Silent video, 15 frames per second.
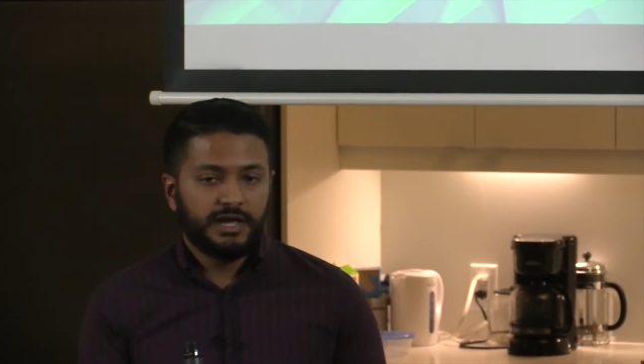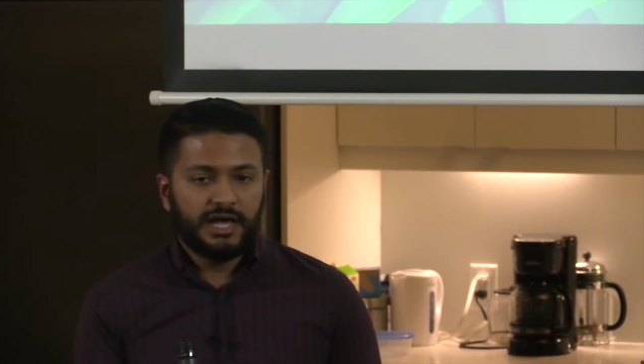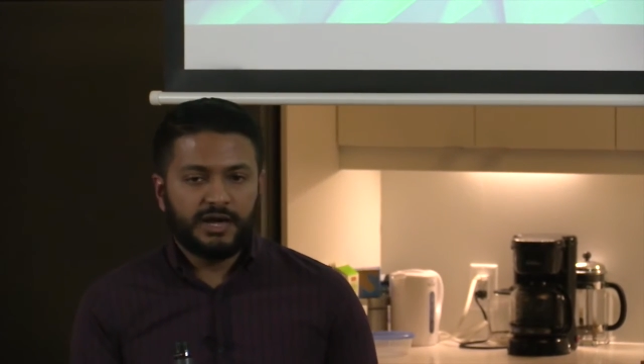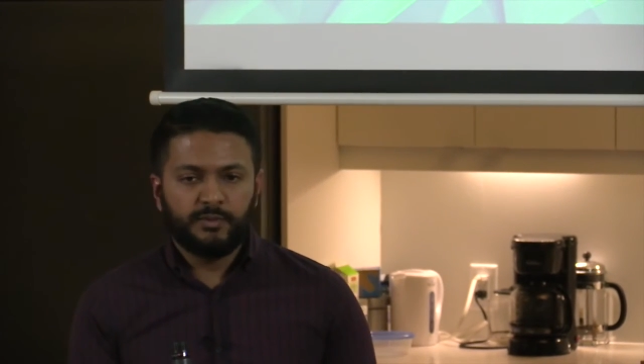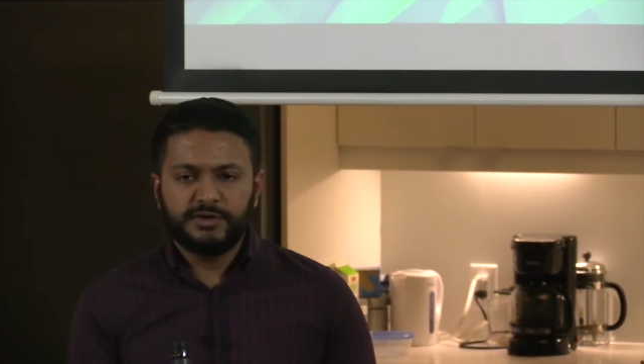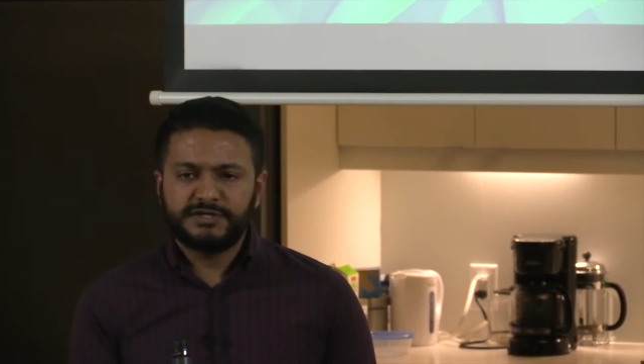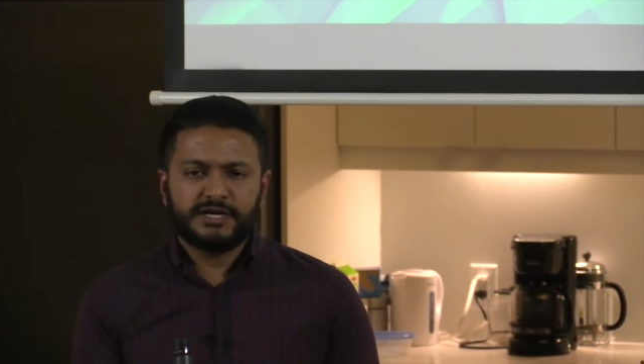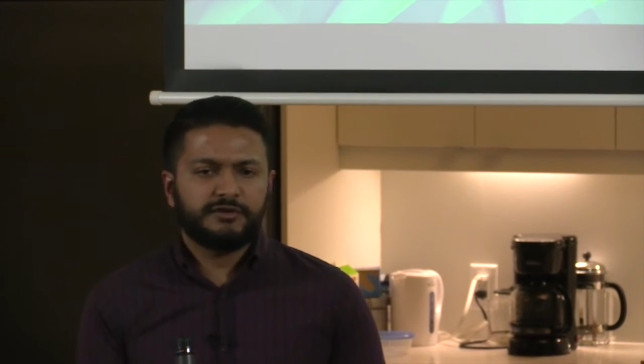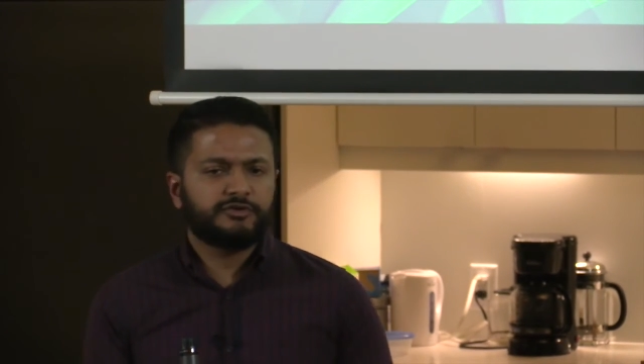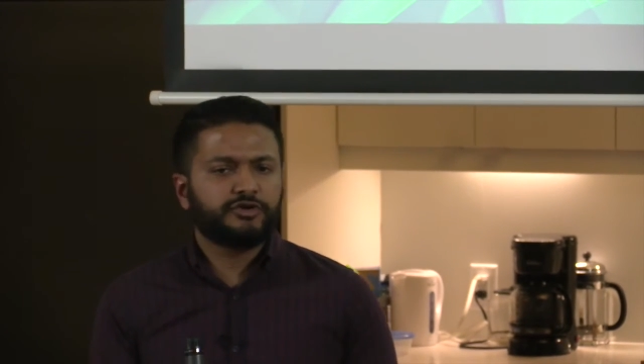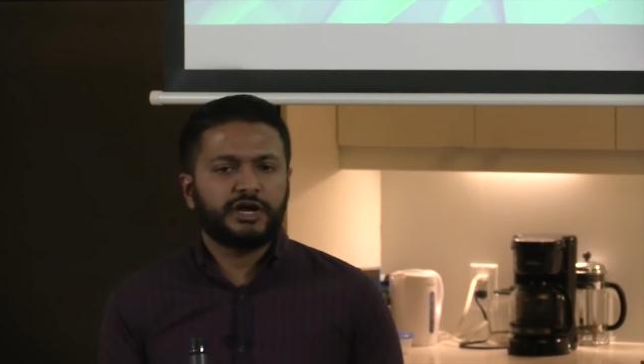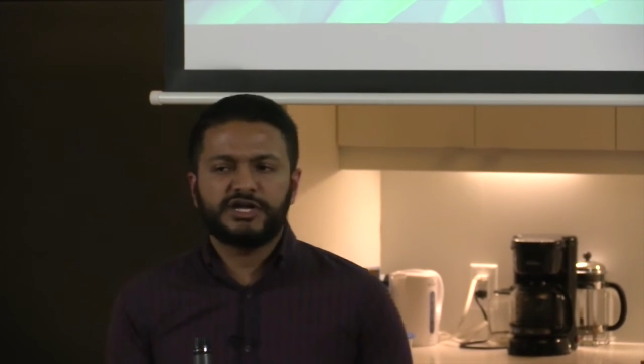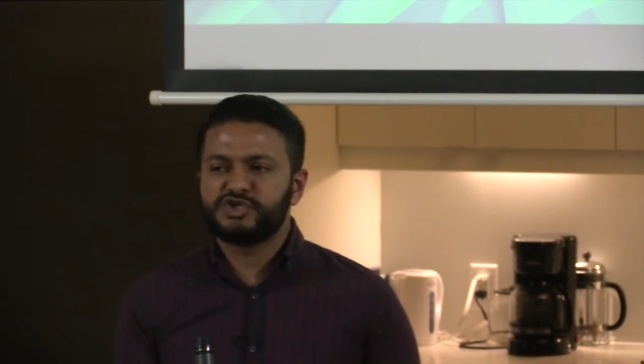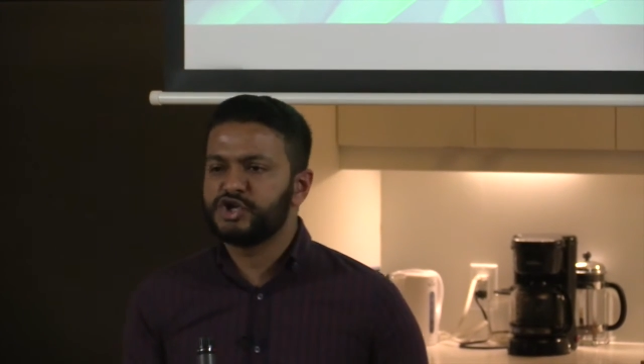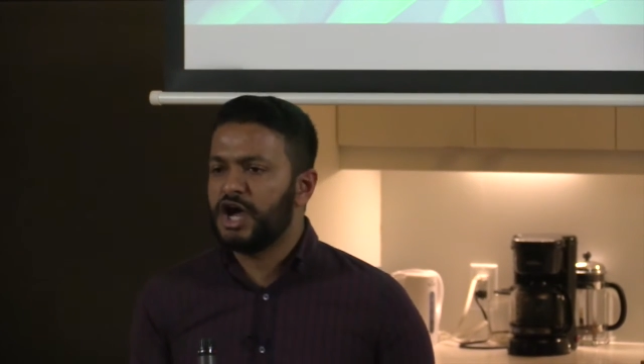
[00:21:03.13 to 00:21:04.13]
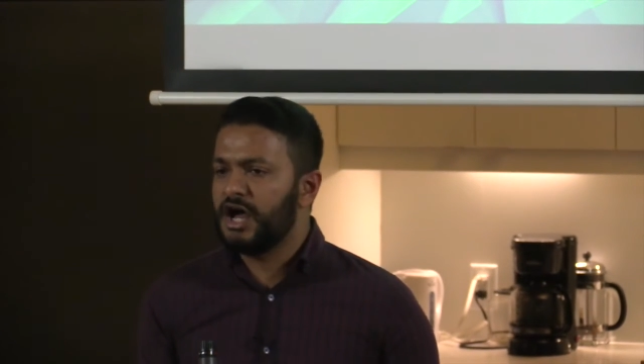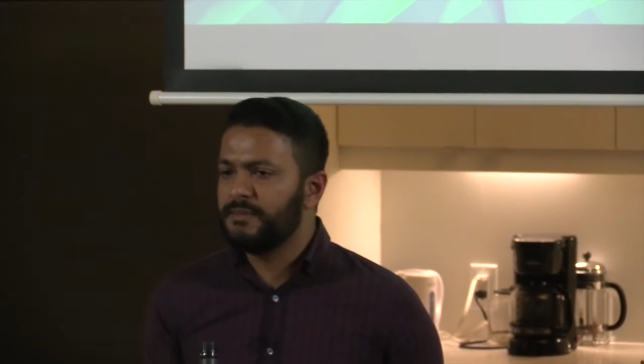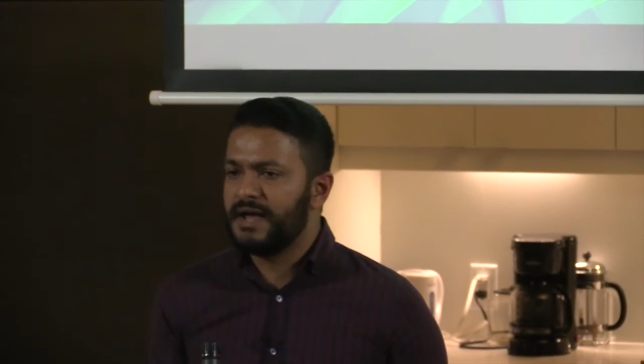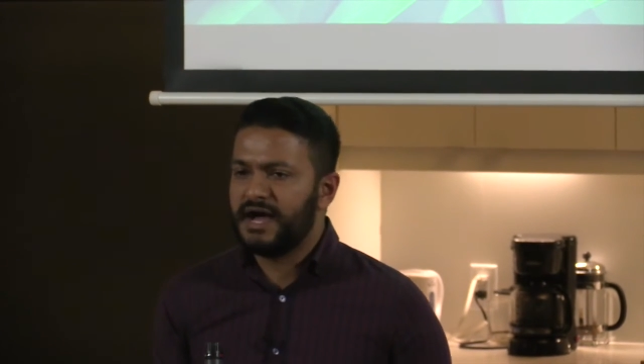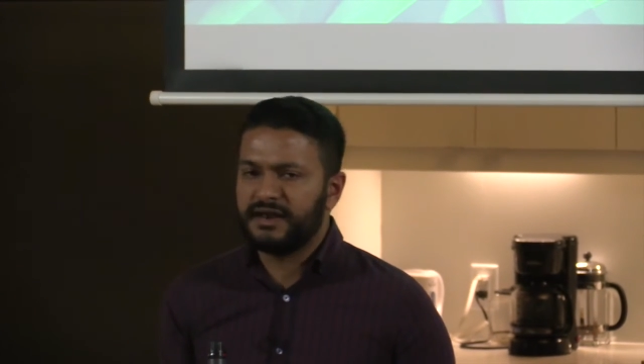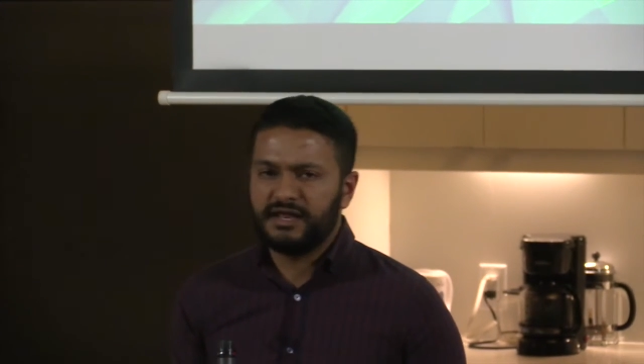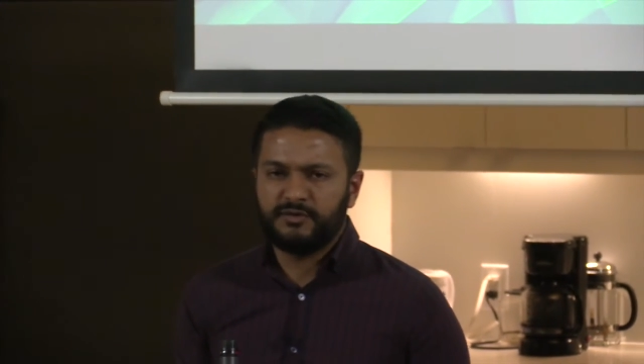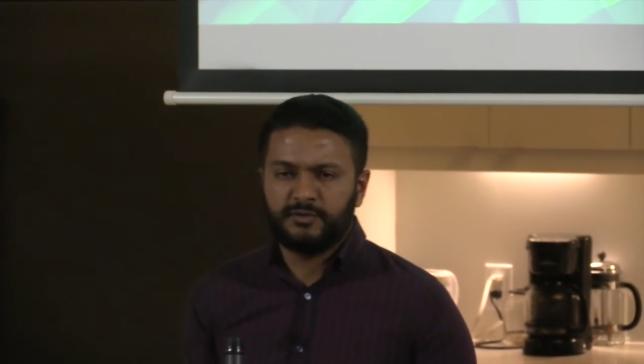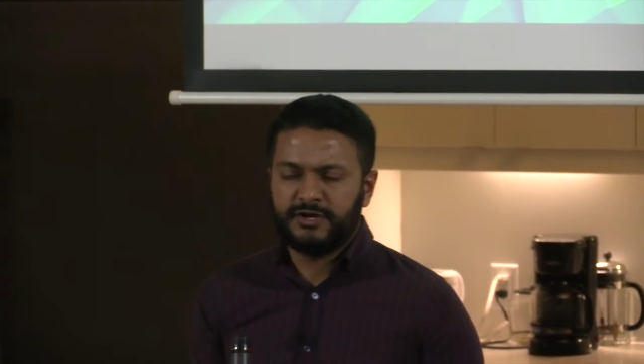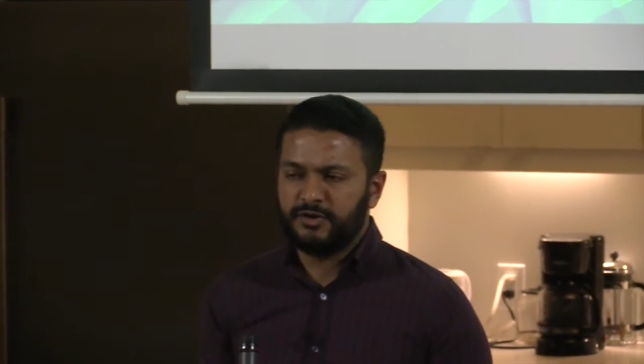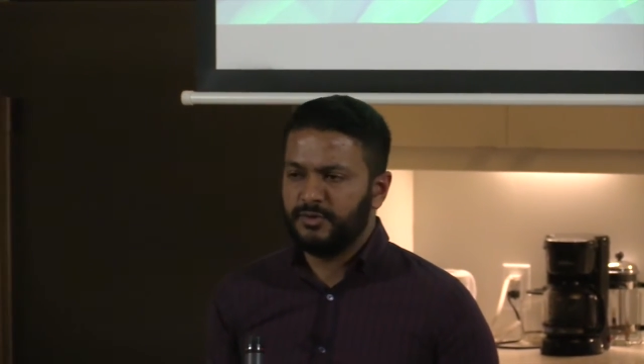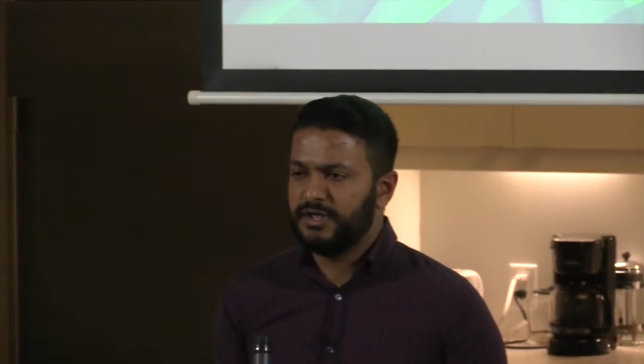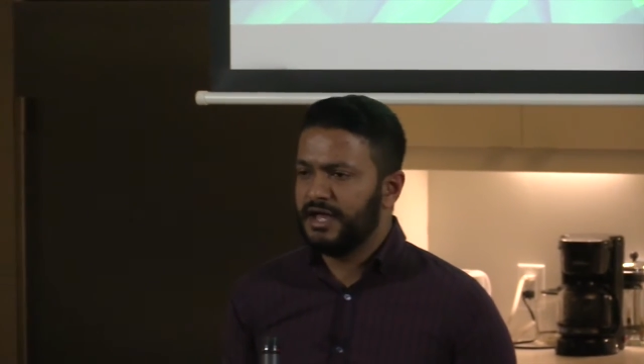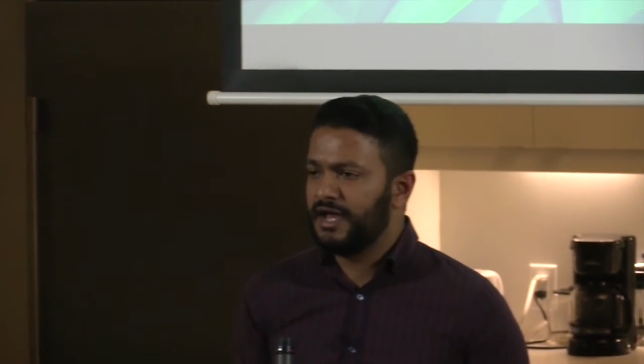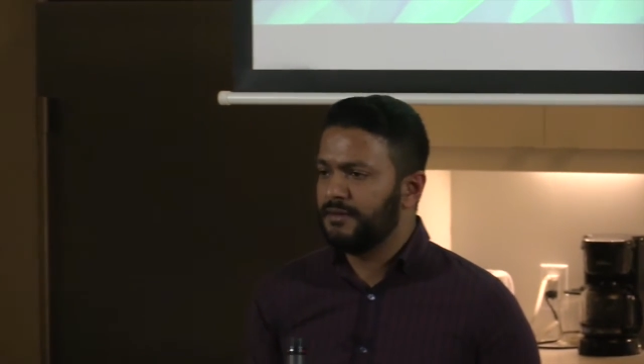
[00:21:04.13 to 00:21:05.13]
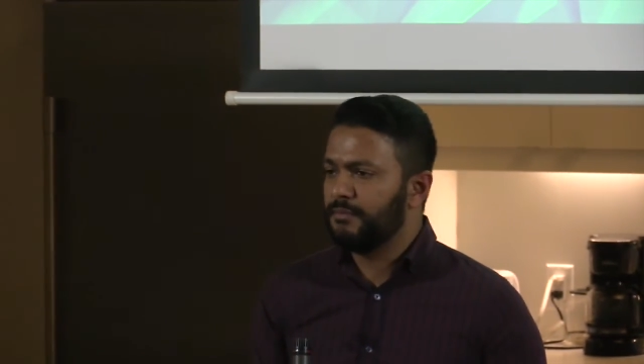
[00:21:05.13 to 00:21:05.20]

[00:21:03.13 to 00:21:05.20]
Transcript: And we did a great job at it. You know, we had